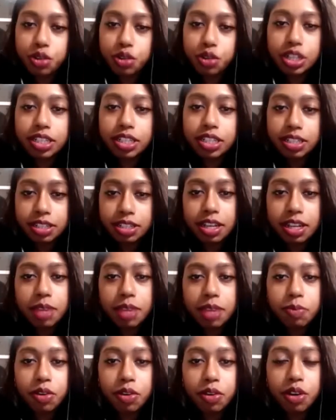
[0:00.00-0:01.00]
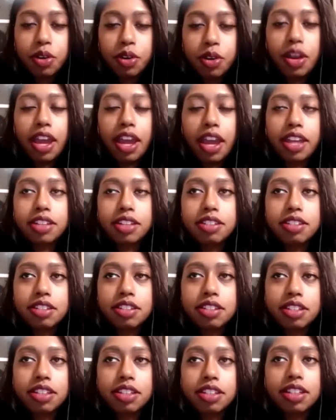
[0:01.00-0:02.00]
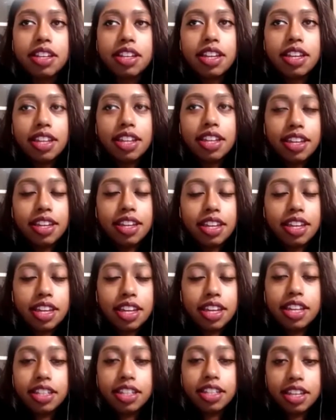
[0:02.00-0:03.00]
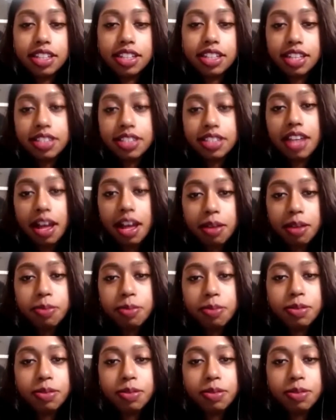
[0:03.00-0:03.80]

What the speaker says: really did come through, and it does help.